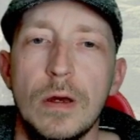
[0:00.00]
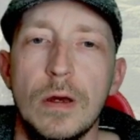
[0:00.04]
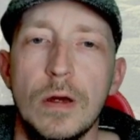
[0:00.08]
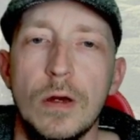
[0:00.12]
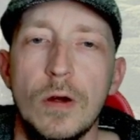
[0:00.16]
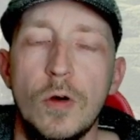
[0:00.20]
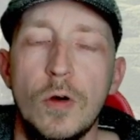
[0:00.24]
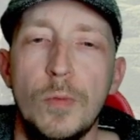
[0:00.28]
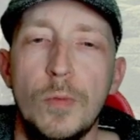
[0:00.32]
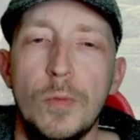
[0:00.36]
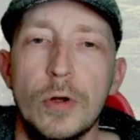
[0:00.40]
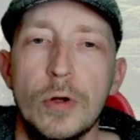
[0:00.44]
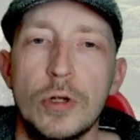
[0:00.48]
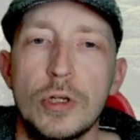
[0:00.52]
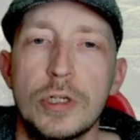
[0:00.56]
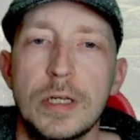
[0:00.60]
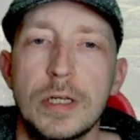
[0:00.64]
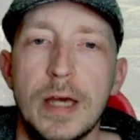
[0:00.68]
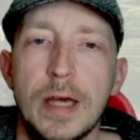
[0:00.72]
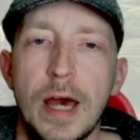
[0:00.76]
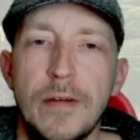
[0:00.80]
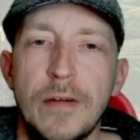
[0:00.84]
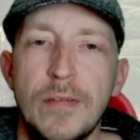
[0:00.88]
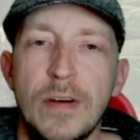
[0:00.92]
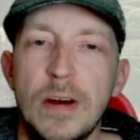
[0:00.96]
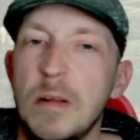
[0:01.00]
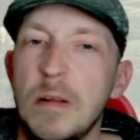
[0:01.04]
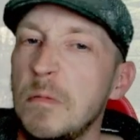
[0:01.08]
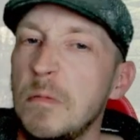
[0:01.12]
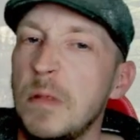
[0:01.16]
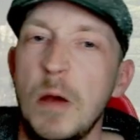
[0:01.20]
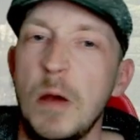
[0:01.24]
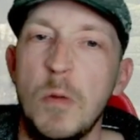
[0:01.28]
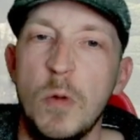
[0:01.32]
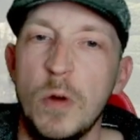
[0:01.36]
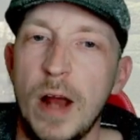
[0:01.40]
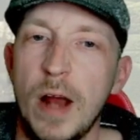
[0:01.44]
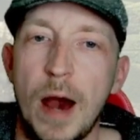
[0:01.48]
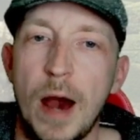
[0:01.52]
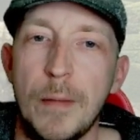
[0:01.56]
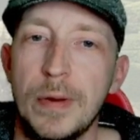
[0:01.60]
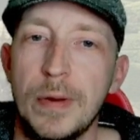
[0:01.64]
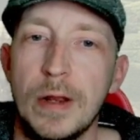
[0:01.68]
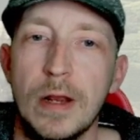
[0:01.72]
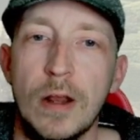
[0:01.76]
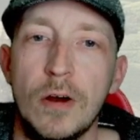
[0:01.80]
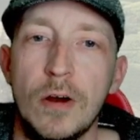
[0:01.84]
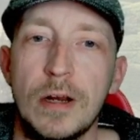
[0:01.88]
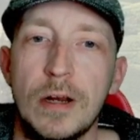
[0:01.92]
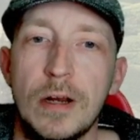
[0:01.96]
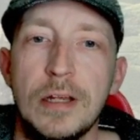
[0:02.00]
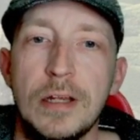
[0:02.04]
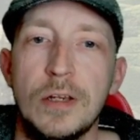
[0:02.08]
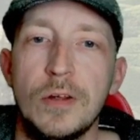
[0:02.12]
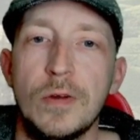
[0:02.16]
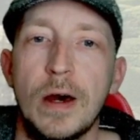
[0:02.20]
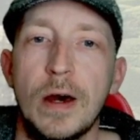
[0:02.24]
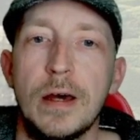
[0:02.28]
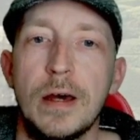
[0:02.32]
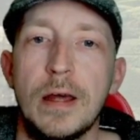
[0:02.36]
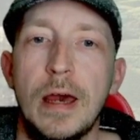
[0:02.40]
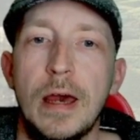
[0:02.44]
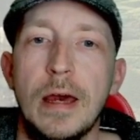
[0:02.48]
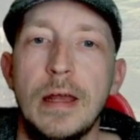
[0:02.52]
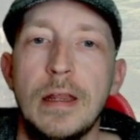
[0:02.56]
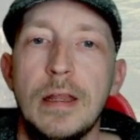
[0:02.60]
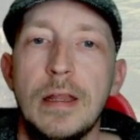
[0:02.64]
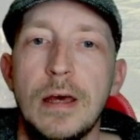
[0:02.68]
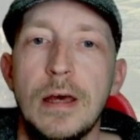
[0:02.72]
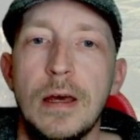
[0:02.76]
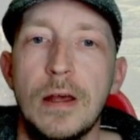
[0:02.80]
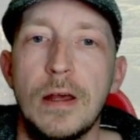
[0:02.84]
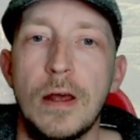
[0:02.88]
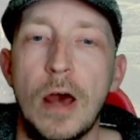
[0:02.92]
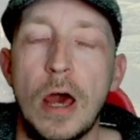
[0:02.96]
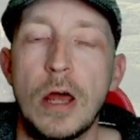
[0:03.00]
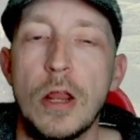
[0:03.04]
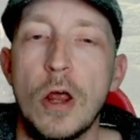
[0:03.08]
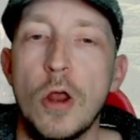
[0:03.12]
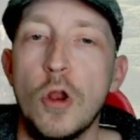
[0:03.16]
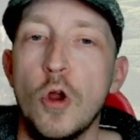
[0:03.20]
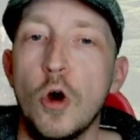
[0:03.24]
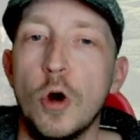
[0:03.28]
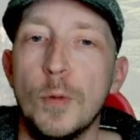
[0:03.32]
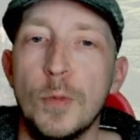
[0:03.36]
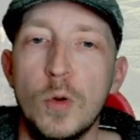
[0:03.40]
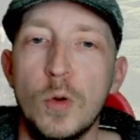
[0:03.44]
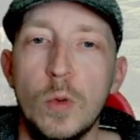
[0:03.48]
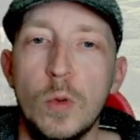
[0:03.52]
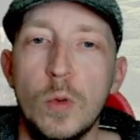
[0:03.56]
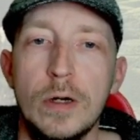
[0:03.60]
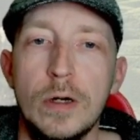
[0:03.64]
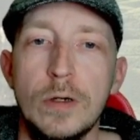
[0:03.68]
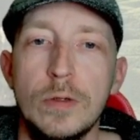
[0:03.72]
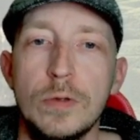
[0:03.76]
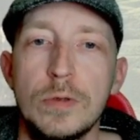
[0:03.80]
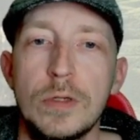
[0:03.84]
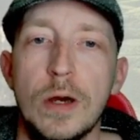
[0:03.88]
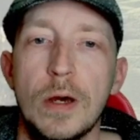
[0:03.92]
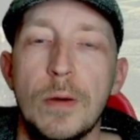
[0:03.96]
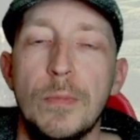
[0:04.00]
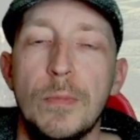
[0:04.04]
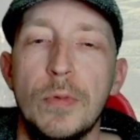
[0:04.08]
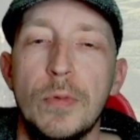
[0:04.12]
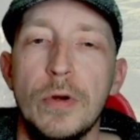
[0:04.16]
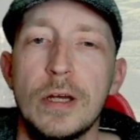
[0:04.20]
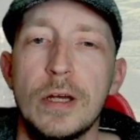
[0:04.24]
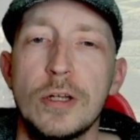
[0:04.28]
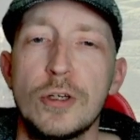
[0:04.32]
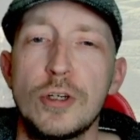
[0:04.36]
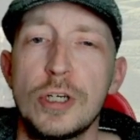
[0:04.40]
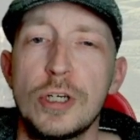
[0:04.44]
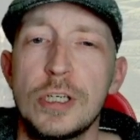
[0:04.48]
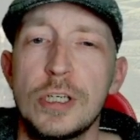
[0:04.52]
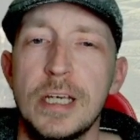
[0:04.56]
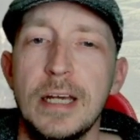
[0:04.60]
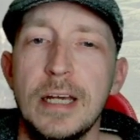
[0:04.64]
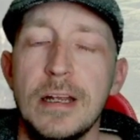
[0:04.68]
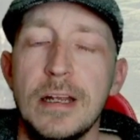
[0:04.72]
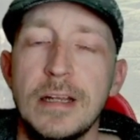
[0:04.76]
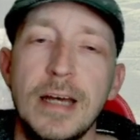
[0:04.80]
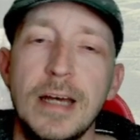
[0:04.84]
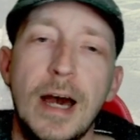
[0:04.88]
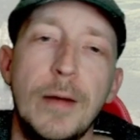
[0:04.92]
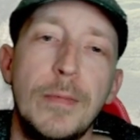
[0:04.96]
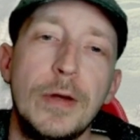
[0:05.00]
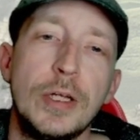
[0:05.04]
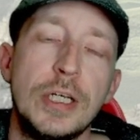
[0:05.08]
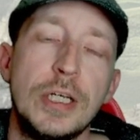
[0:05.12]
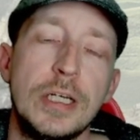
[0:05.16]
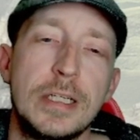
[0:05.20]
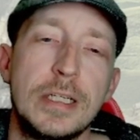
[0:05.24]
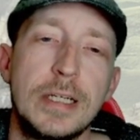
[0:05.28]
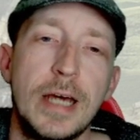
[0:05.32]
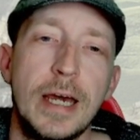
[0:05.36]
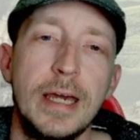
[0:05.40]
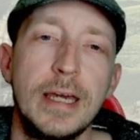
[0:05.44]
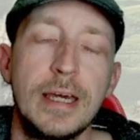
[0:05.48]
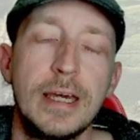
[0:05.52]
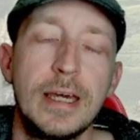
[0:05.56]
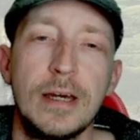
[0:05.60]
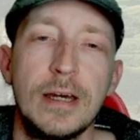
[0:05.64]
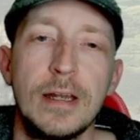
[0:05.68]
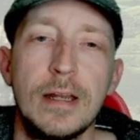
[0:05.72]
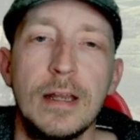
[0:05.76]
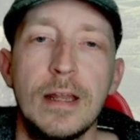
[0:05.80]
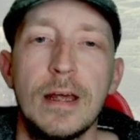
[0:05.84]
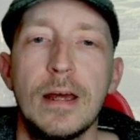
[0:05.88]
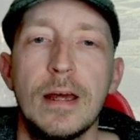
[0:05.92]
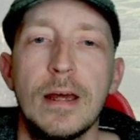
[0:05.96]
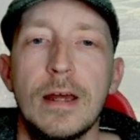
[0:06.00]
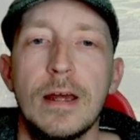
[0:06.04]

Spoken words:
All bunched together. They wouldn't happily likely do that in a normal world, but you can just see the damage it's taken.